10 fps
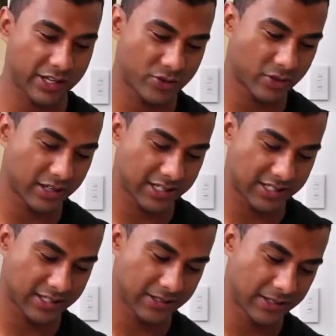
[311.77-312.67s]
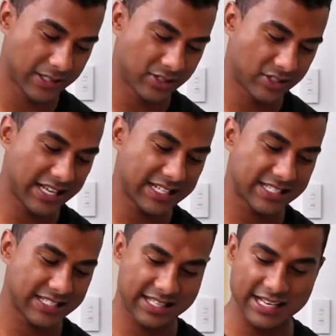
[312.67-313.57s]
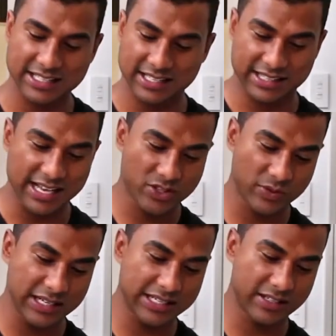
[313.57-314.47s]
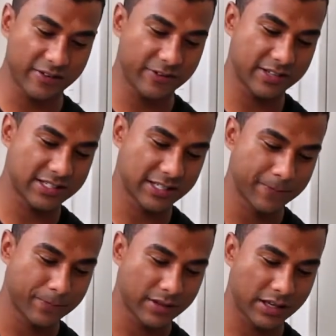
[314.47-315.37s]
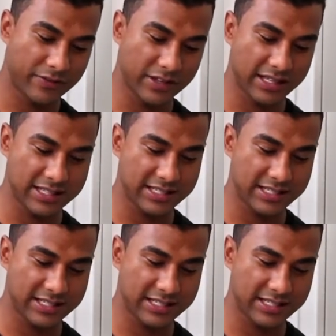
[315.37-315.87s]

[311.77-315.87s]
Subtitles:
natural grass. So that's really the difference, if you can